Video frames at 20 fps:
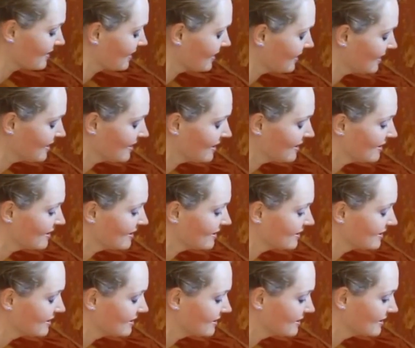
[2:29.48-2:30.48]

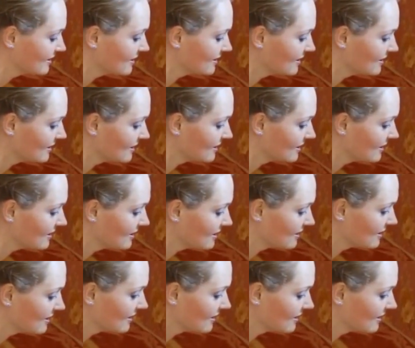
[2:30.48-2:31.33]
(silence)